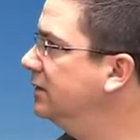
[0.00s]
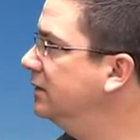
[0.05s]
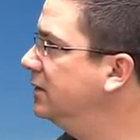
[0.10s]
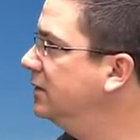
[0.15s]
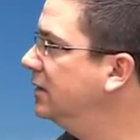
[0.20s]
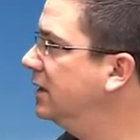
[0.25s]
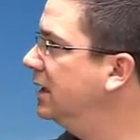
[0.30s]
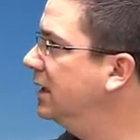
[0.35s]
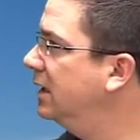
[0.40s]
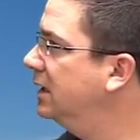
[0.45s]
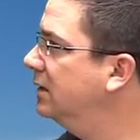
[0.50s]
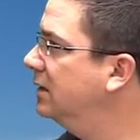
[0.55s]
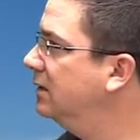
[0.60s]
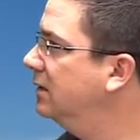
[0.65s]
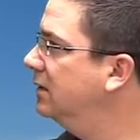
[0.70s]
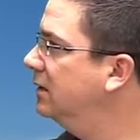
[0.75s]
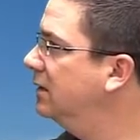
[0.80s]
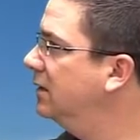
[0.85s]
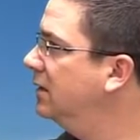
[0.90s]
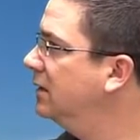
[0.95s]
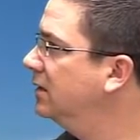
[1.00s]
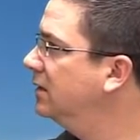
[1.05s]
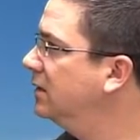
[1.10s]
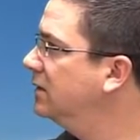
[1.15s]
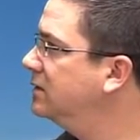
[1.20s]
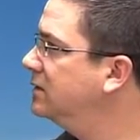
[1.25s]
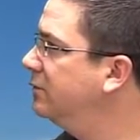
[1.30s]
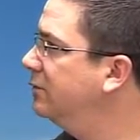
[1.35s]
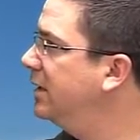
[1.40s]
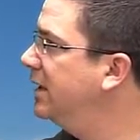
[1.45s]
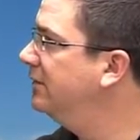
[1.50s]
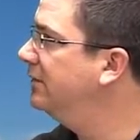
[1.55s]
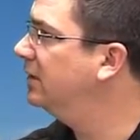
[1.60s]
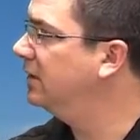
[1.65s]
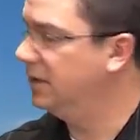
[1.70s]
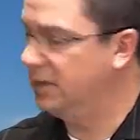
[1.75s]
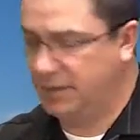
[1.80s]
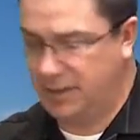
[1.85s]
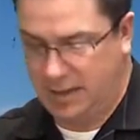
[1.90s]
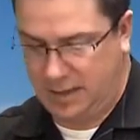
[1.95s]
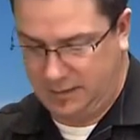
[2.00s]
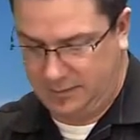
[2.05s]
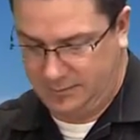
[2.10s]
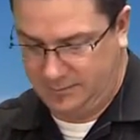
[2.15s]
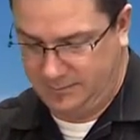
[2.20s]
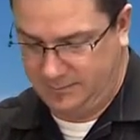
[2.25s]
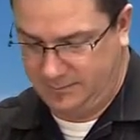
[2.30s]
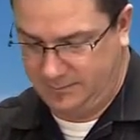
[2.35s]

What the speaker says: if you can, there's a bevel on that.